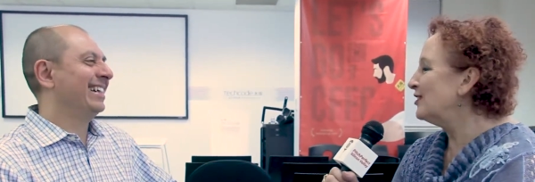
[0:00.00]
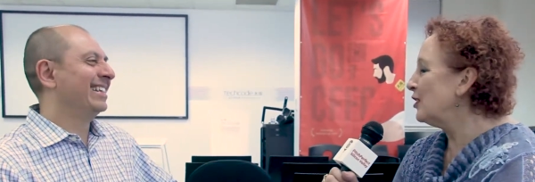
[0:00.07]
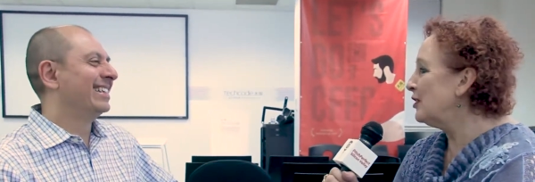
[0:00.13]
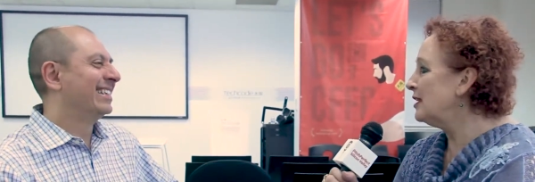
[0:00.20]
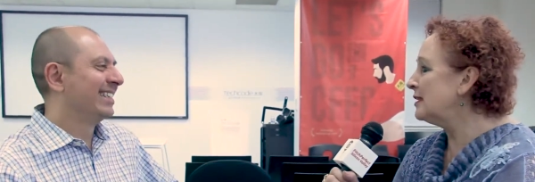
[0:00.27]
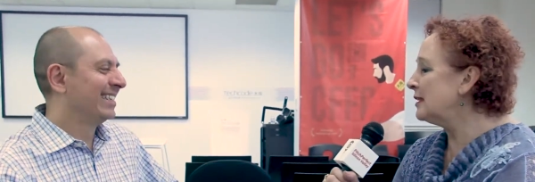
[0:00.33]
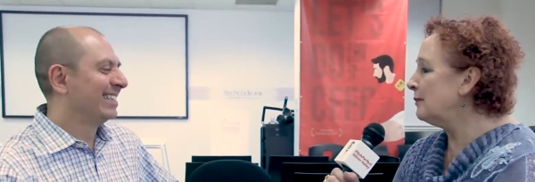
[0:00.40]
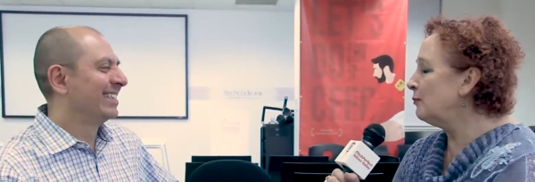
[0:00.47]
Speaker 1: so
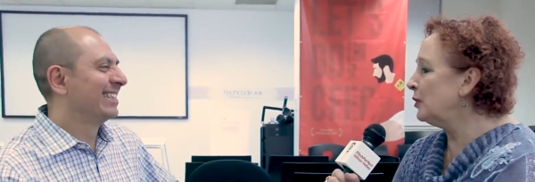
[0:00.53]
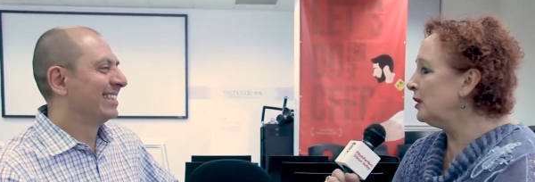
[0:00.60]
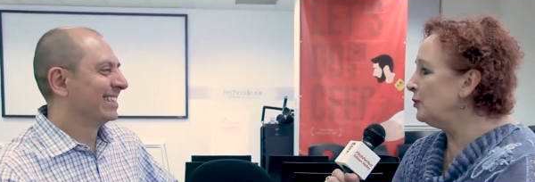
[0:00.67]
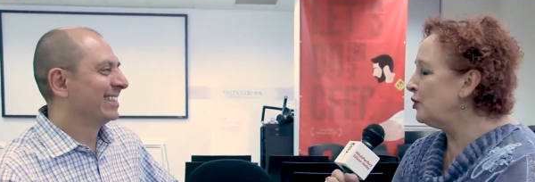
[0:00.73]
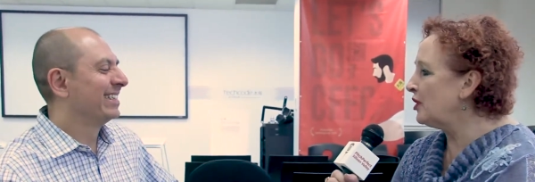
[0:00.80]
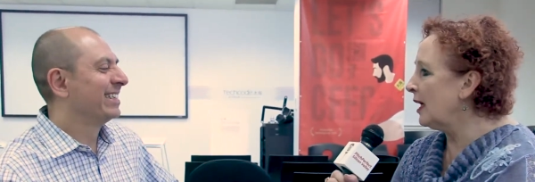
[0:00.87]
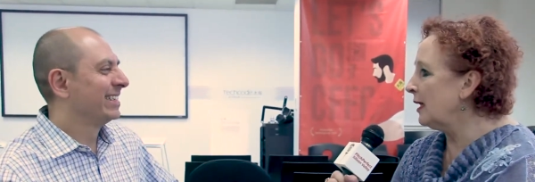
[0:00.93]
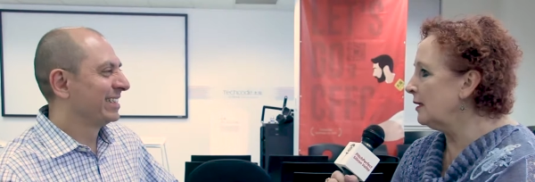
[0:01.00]
there's some
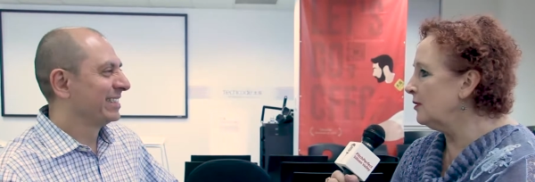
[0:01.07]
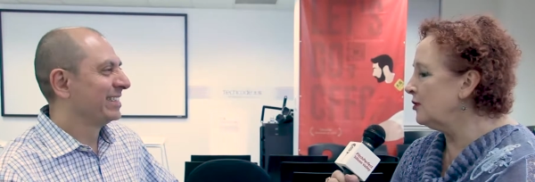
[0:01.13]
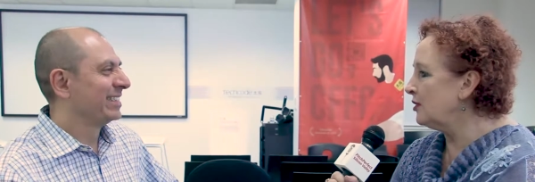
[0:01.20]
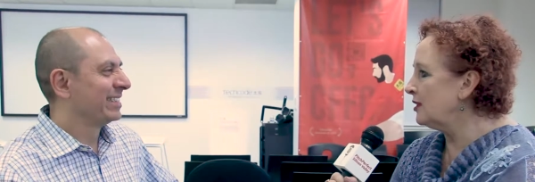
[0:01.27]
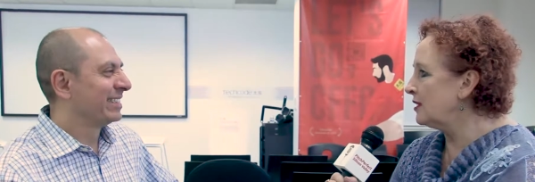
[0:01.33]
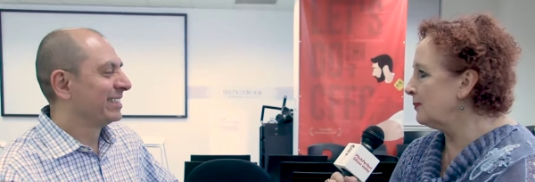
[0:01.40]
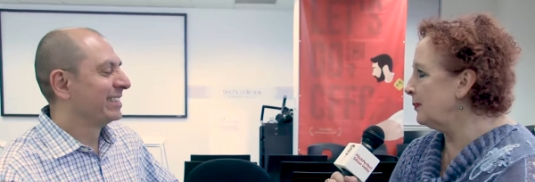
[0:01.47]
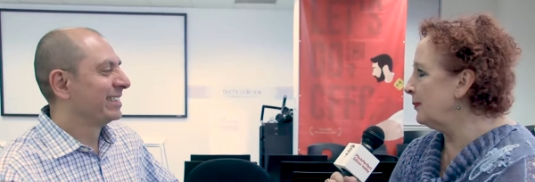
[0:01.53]
real
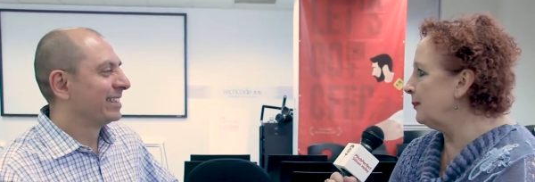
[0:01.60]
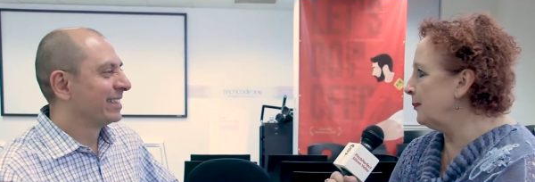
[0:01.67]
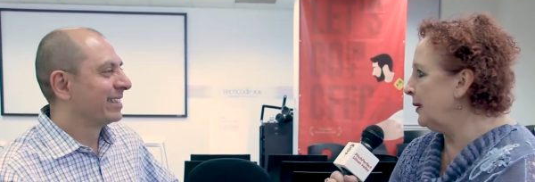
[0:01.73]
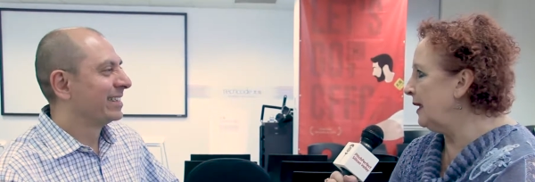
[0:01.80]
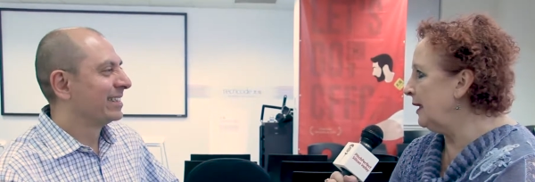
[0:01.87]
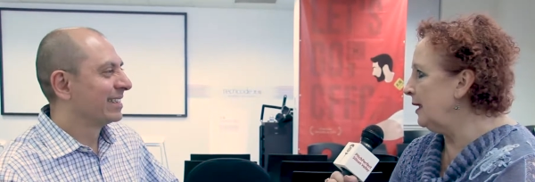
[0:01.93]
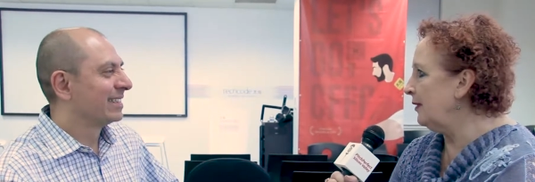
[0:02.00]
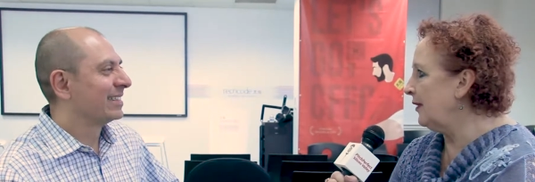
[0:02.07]
challenges
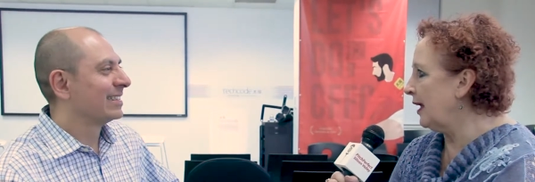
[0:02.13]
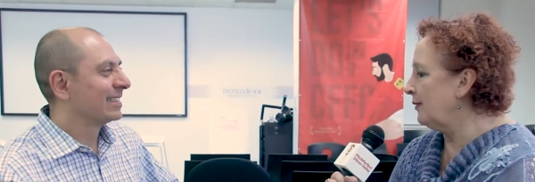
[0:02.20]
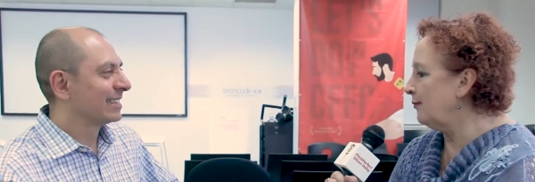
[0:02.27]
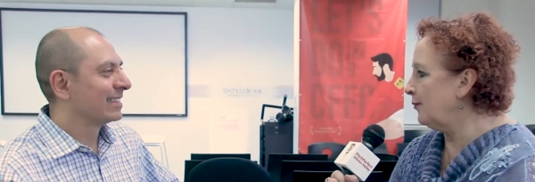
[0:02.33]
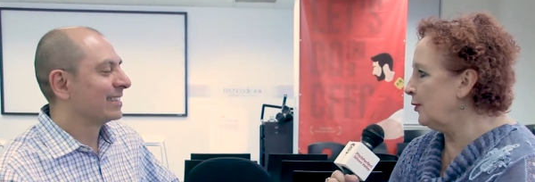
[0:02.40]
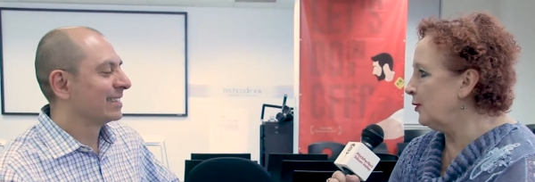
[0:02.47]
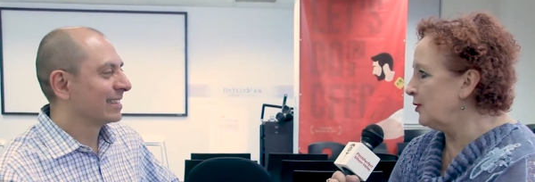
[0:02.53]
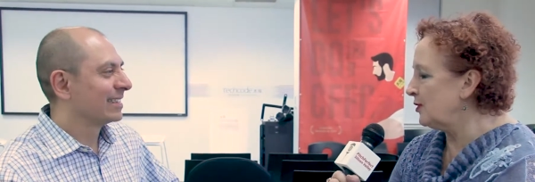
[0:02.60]
being that
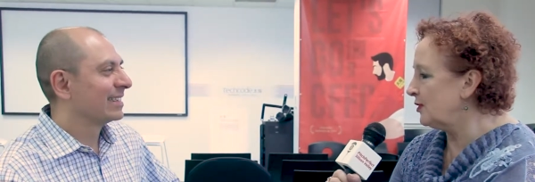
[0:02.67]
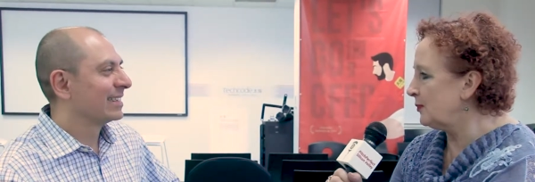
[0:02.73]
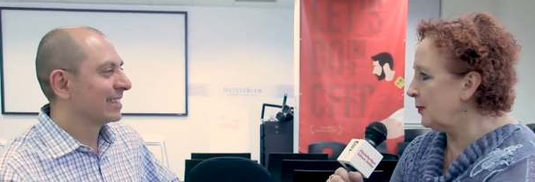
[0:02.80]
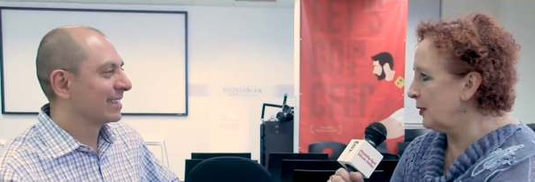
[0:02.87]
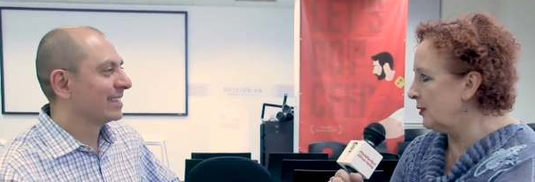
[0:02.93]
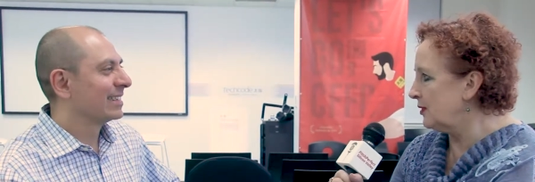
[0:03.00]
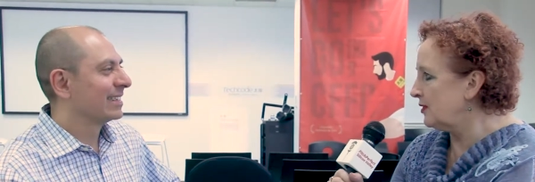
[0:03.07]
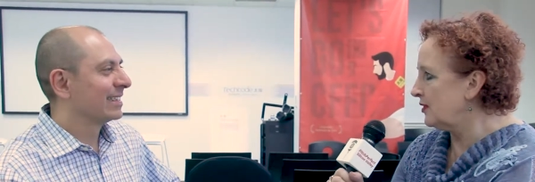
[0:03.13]
first
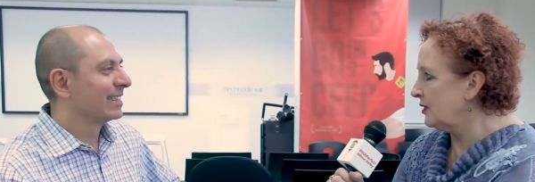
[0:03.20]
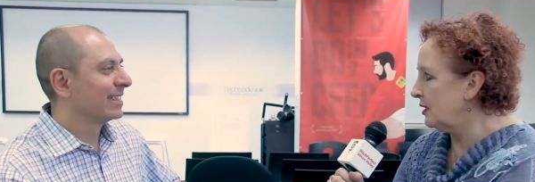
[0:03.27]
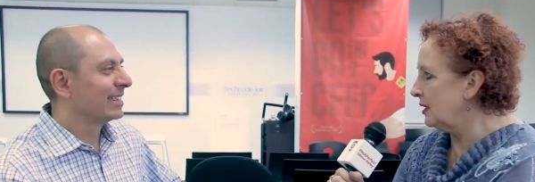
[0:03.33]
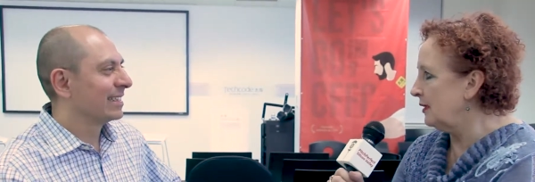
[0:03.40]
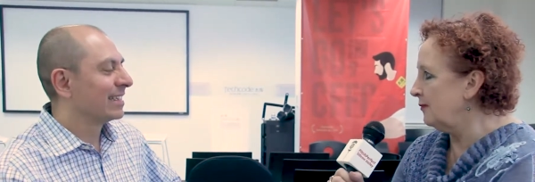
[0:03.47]
person that